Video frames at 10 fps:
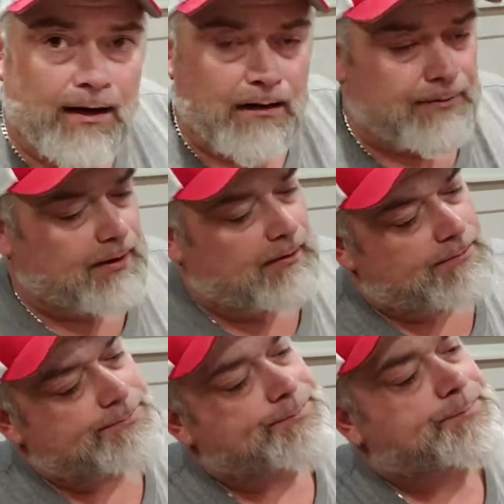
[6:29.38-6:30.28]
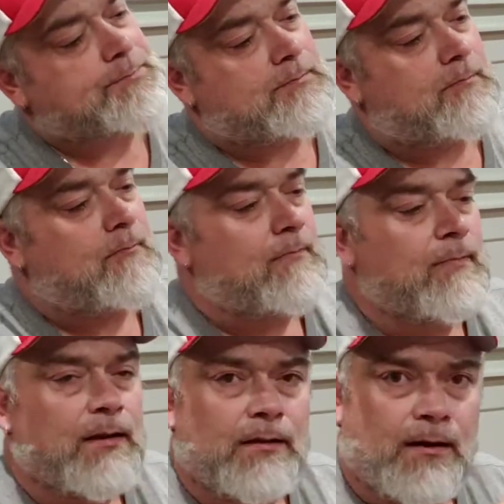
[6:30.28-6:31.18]
right, here we go.
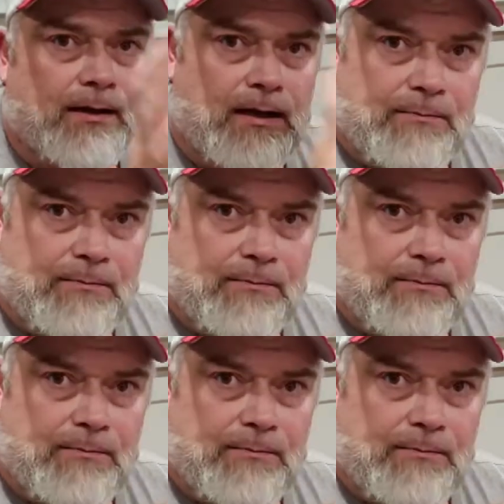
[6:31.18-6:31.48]
Got